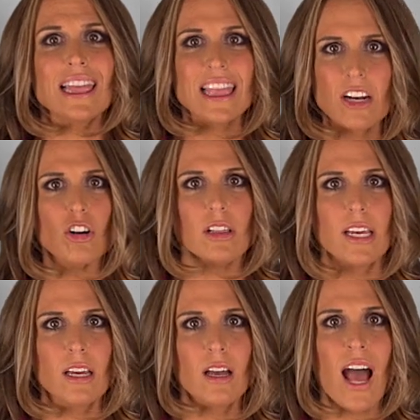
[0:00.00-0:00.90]

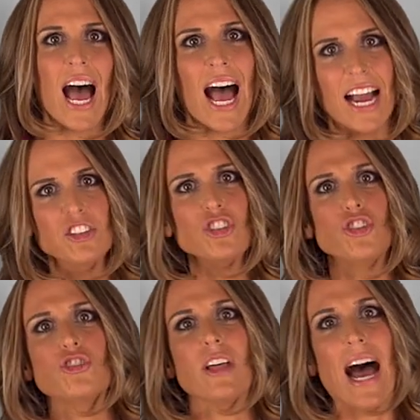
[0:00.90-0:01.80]
Literally, I just
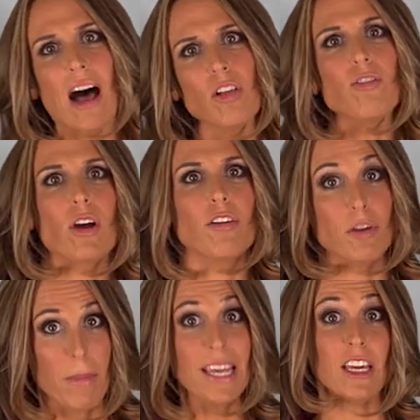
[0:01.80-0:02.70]
use the olive oil
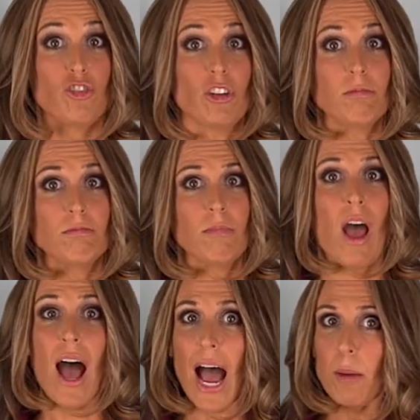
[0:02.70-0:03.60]
from my kitchen.
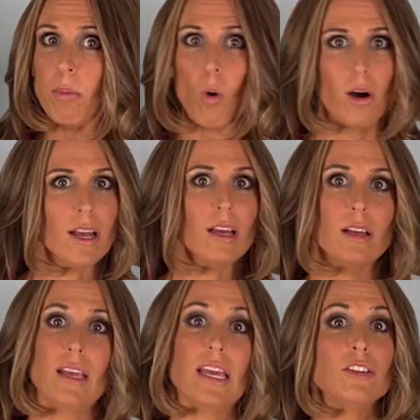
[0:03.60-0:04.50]
I pour it
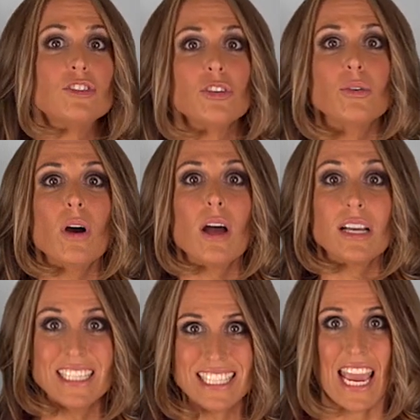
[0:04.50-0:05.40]
into a
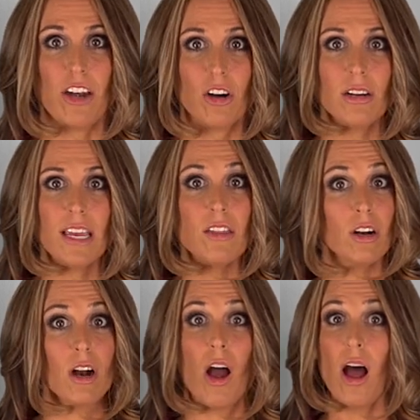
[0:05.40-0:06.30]
container,
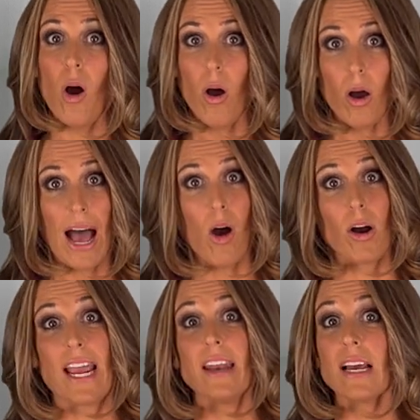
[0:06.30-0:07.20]
either
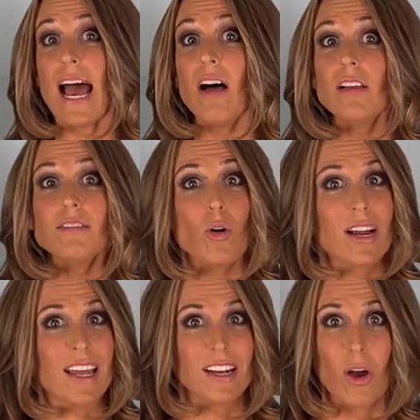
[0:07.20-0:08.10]
organic olive,
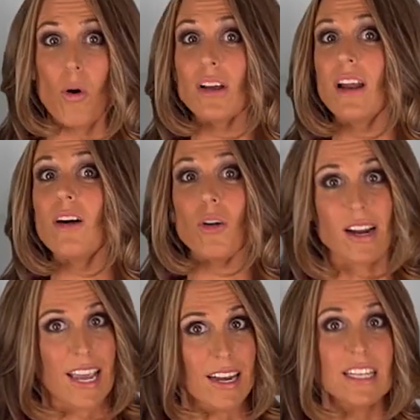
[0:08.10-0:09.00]
organic coconut, or
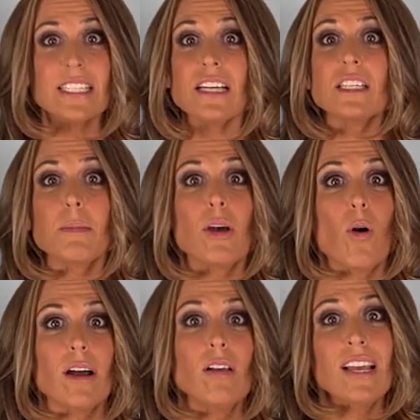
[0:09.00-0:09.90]
organic sesame
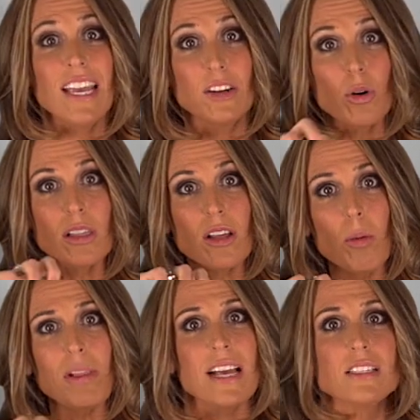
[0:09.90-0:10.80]
oil, into a little
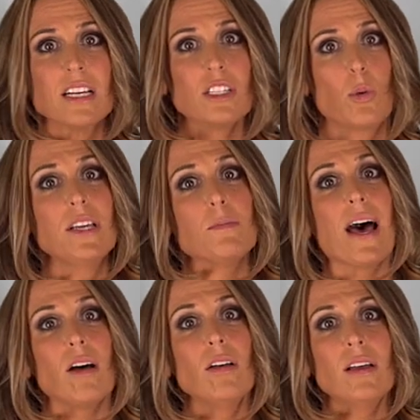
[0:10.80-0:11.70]
plastic squeeze
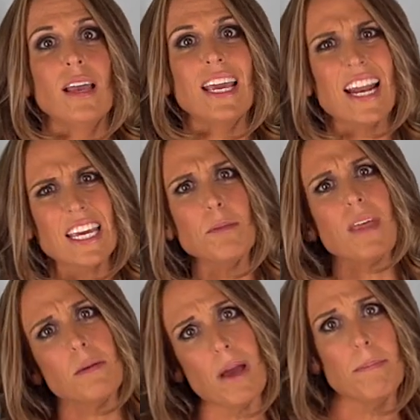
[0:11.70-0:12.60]
bottle, and I keep
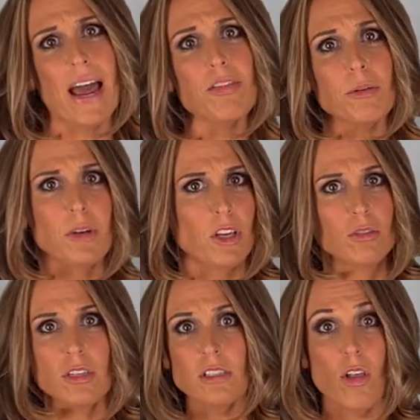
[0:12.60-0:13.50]
that in my bathroom to
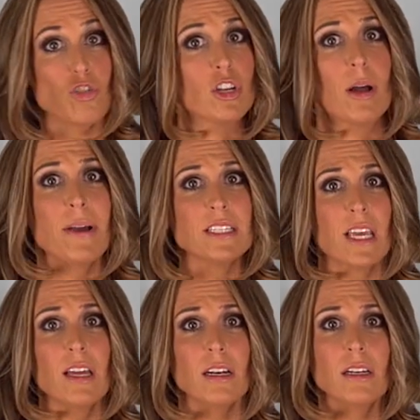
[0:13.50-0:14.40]
use as lotion on my
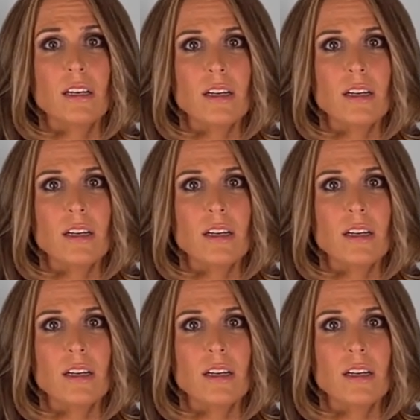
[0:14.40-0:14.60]
skin.